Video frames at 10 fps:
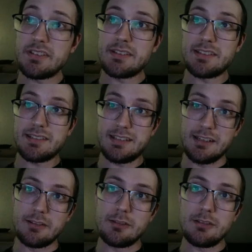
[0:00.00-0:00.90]

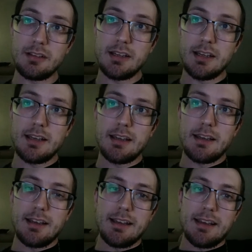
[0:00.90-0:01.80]
steel.
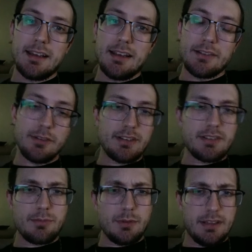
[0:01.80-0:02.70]
So this
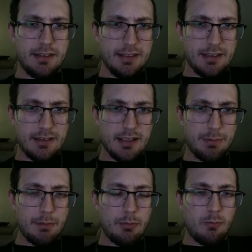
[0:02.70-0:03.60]
is one that a lot of
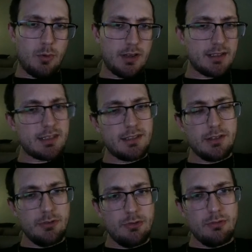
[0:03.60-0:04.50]
people want to
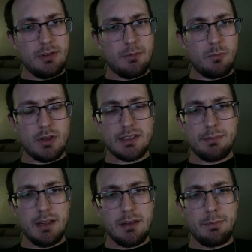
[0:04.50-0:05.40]
do and want to
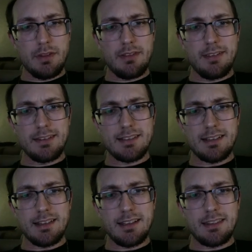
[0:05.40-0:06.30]
make, but the thing is
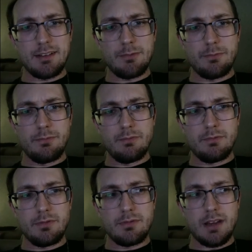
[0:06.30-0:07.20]
that they're
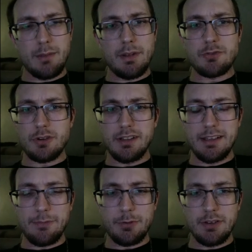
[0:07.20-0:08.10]
diametrically
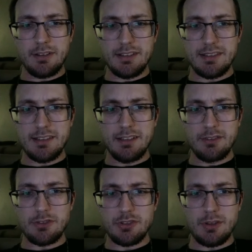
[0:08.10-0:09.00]
different because steel
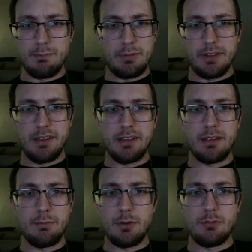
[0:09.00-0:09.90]
is just completely
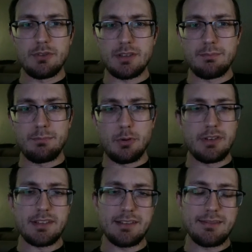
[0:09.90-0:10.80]
immune to
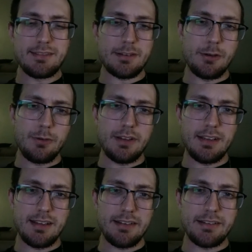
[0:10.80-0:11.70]
poison. So
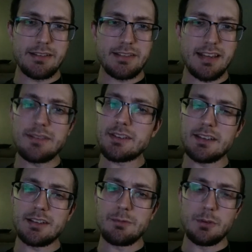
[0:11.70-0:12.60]
it sounds like
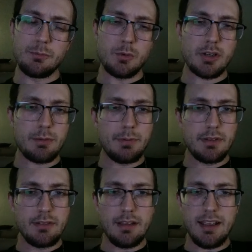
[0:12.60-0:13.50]
it wouldn't work,
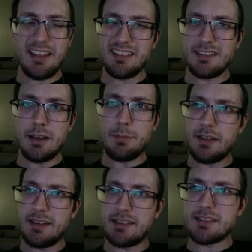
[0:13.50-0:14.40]
but a couple
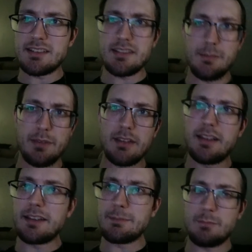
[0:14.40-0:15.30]
ideas is something
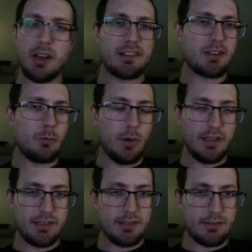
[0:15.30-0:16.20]
like toxic
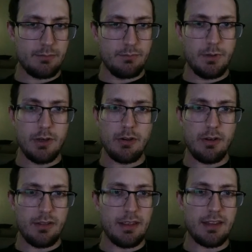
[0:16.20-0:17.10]
waste.
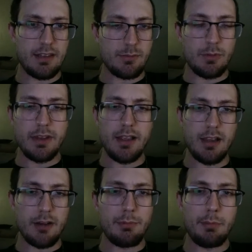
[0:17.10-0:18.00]
That's one that a
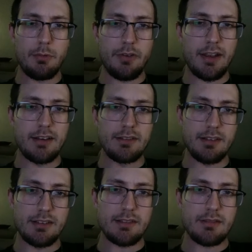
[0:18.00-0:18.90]
lot of people have had
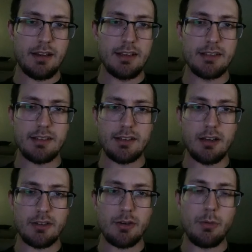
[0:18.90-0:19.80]
is ideas like
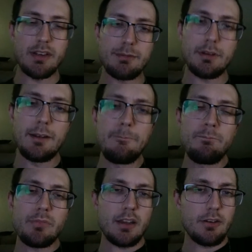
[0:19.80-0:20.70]
toxic waste. But
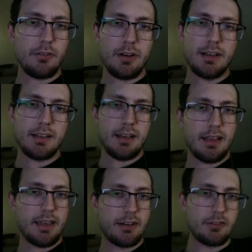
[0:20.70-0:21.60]
another idea I
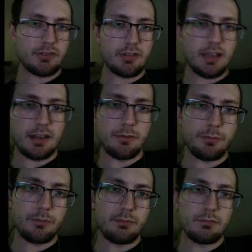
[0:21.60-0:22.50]
had just kind
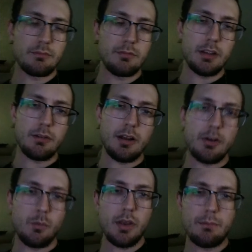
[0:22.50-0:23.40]
of, on
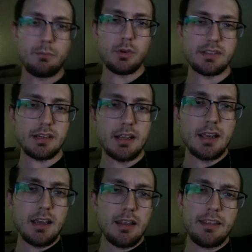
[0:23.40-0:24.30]
a whim was
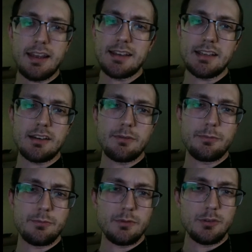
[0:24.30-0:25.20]
the idea
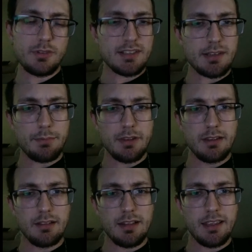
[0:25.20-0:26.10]
of using
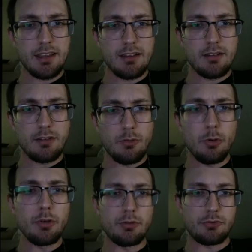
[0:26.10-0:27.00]
something like
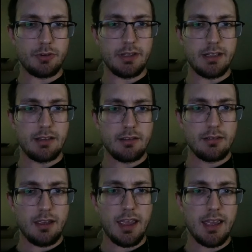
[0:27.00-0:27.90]
oil drilling
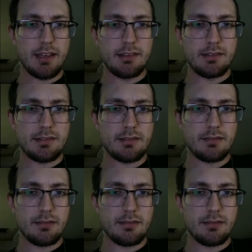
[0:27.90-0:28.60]
and